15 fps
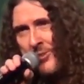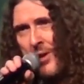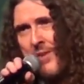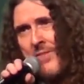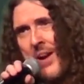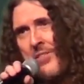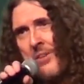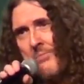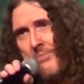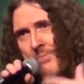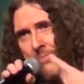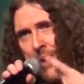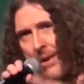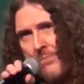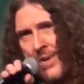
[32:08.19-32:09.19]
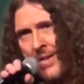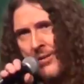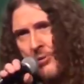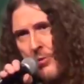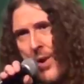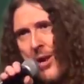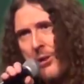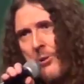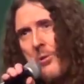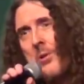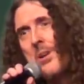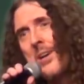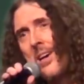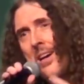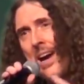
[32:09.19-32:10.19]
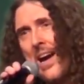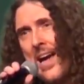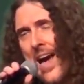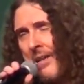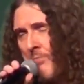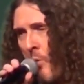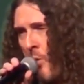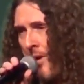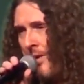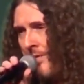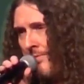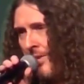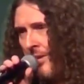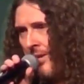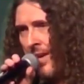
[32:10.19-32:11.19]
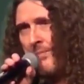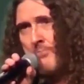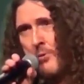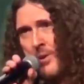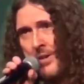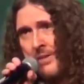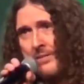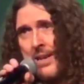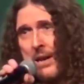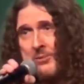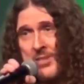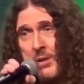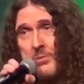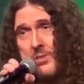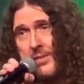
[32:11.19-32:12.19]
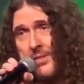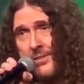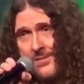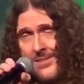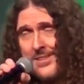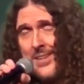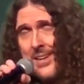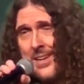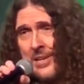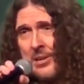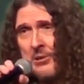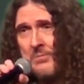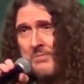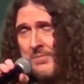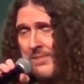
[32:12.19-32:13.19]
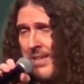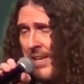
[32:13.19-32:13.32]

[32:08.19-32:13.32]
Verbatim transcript: So I found that by being a director, I had more, you know, input, and I was able to, you know,